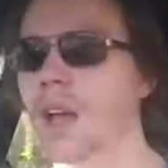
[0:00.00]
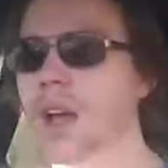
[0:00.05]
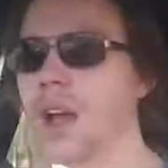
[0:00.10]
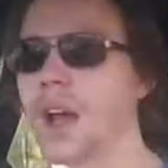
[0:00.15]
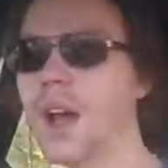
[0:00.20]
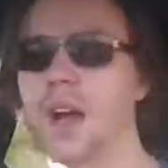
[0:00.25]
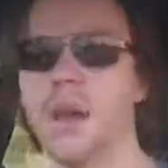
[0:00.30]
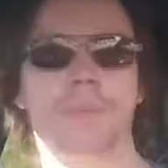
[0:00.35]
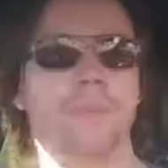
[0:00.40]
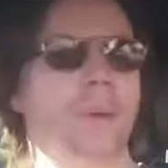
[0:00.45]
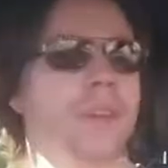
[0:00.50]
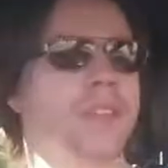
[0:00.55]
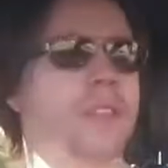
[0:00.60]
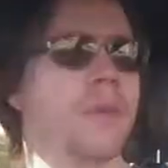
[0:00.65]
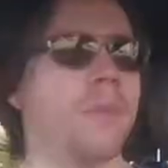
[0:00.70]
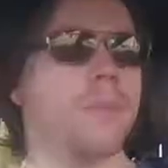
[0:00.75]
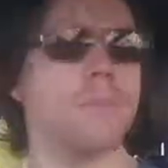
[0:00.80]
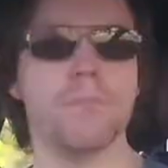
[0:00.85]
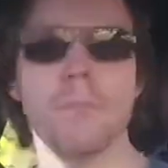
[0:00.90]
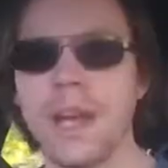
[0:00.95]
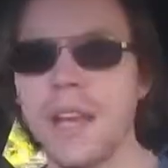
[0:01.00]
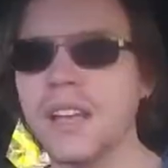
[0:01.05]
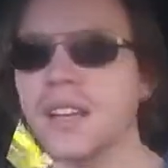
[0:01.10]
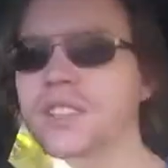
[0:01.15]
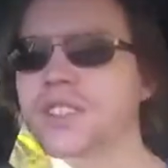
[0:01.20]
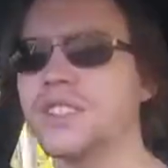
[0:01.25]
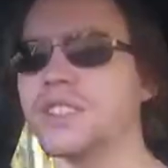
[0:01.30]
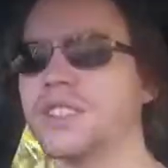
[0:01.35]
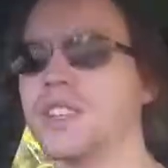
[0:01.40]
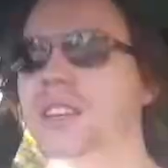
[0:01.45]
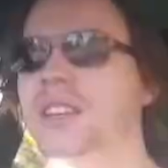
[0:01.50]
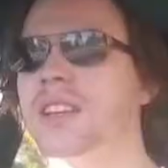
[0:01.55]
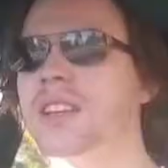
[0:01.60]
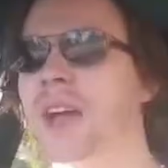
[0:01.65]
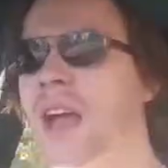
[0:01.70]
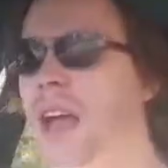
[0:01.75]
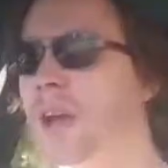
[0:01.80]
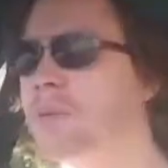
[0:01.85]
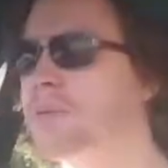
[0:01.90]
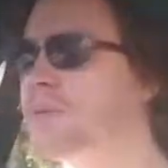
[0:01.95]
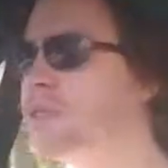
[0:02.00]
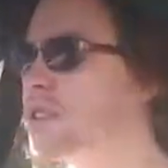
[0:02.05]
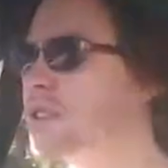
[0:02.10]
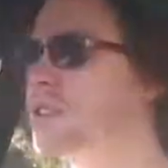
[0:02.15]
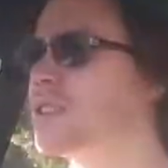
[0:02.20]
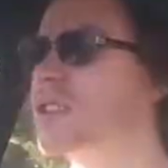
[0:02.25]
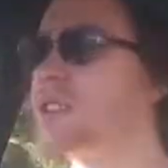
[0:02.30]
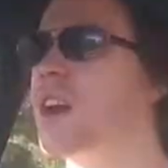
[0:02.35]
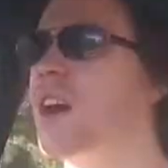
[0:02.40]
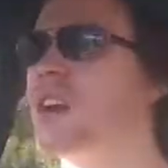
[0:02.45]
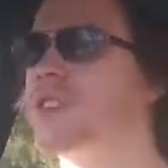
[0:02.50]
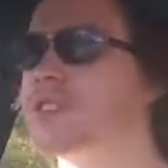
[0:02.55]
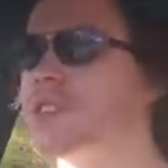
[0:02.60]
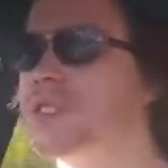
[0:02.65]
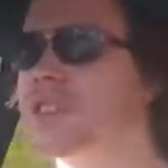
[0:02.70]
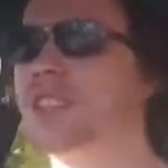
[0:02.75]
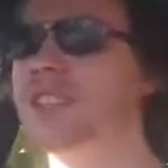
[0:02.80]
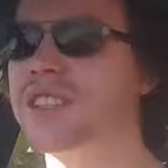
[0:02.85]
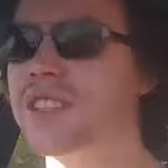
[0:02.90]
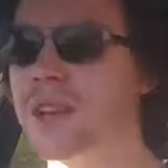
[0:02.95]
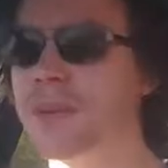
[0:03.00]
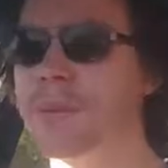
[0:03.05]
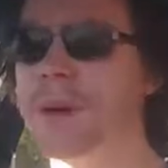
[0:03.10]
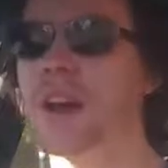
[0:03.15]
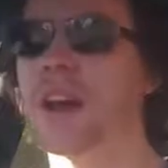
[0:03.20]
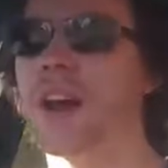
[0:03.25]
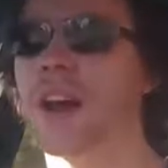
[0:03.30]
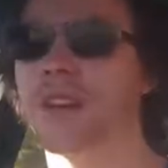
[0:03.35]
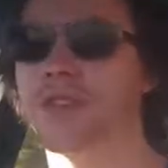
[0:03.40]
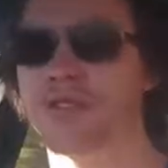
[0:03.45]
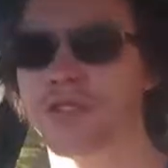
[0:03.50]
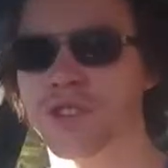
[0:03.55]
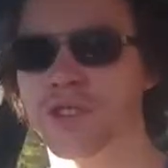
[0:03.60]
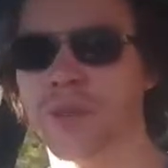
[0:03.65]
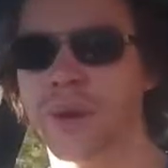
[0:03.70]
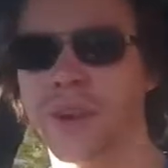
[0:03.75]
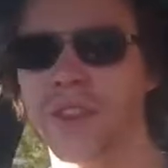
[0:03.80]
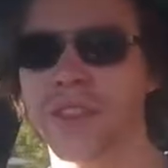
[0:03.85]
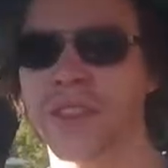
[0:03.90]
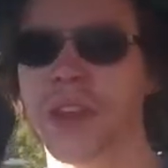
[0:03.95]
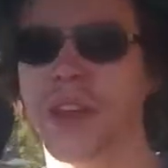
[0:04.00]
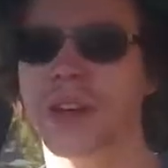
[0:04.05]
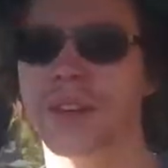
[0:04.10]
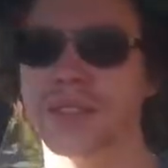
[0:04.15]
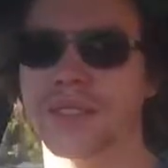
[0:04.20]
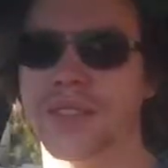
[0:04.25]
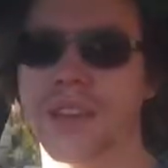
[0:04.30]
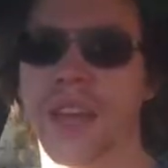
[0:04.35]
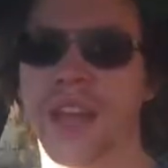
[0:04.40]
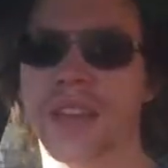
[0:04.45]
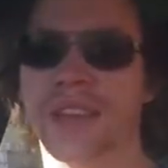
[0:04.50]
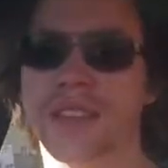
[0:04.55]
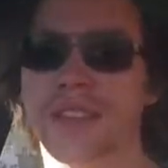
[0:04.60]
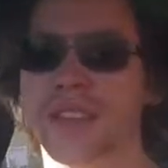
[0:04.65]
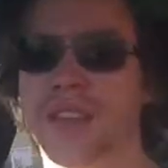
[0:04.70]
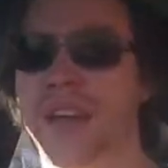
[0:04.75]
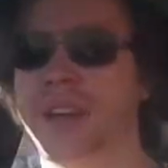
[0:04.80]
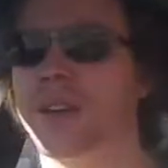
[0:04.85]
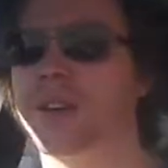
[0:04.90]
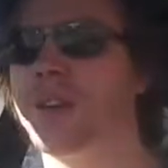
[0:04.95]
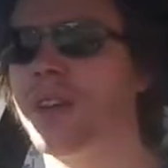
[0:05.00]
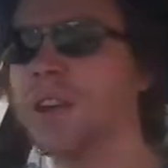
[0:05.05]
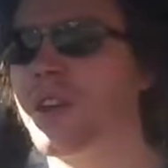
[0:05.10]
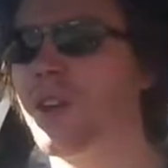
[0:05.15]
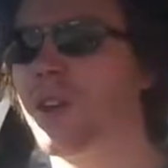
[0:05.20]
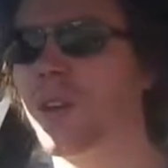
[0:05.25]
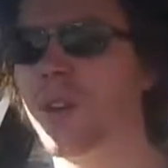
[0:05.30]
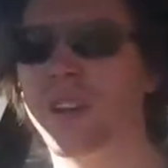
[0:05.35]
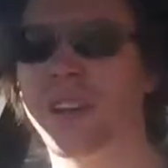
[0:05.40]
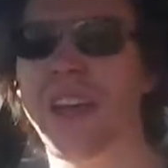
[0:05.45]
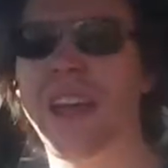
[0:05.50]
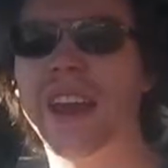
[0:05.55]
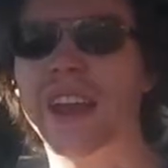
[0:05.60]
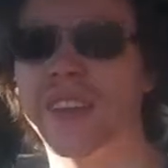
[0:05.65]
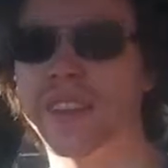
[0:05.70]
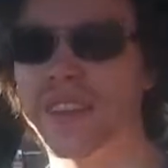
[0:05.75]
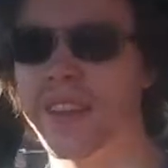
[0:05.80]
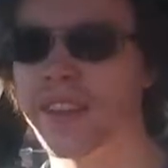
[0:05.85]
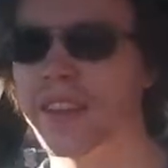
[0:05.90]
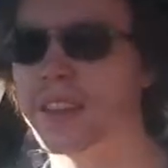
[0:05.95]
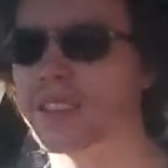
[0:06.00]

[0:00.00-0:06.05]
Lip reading: But the major thing that happened to this car, so she's at about 120,000 Ks now, or getting there.